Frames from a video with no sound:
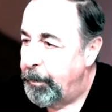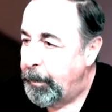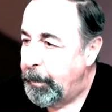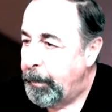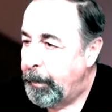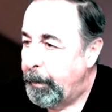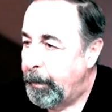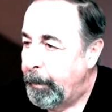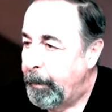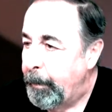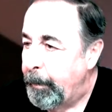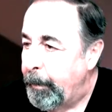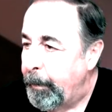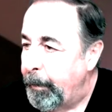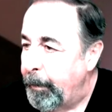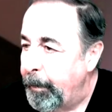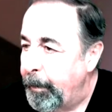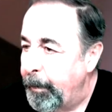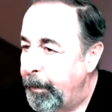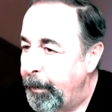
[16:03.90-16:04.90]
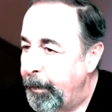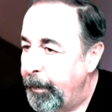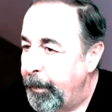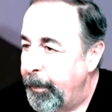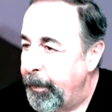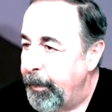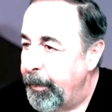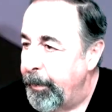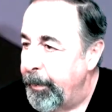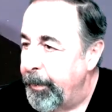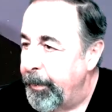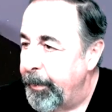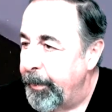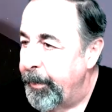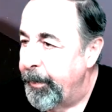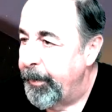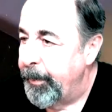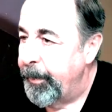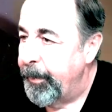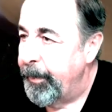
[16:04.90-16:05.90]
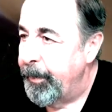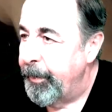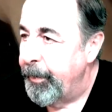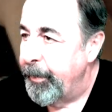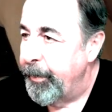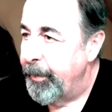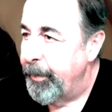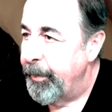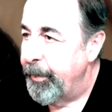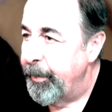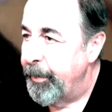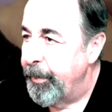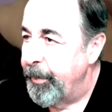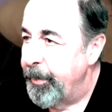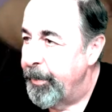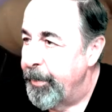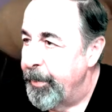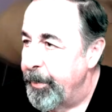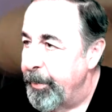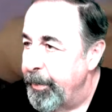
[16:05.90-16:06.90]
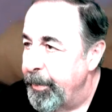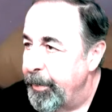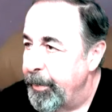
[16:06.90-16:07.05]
No one is speaking in this clip.